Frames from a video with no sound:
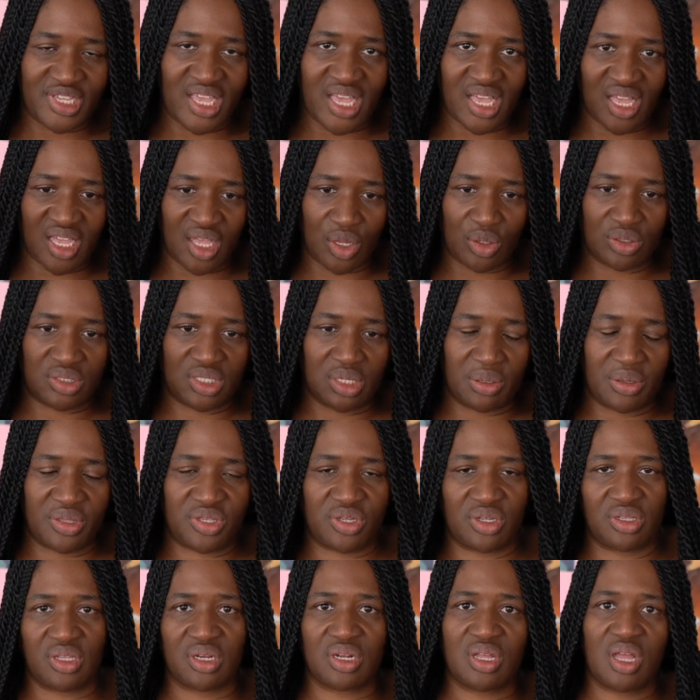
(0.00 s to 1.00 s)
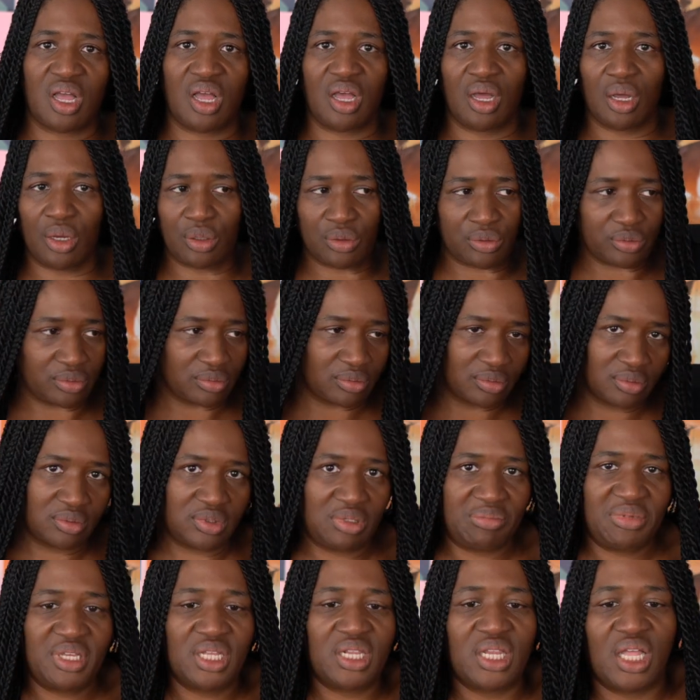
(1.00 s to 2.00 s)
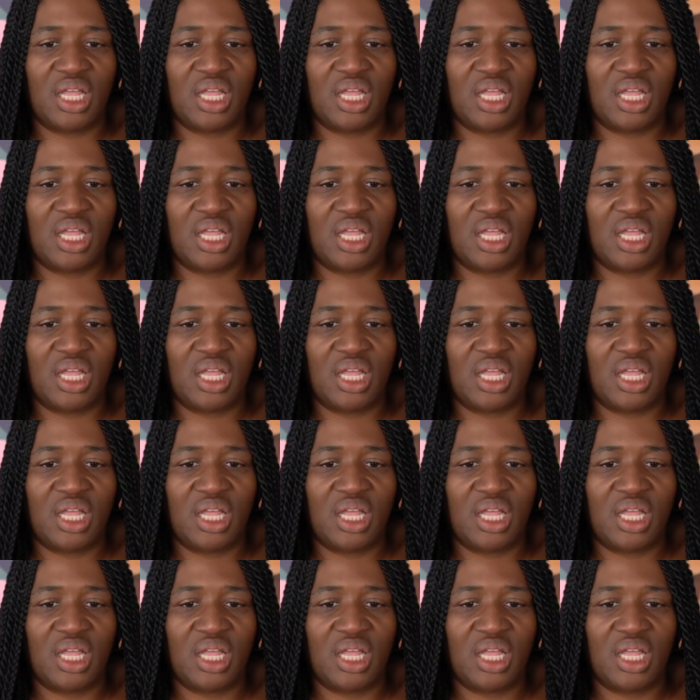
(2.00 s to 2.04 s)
Yeah, go deal with your little hoe. Leave me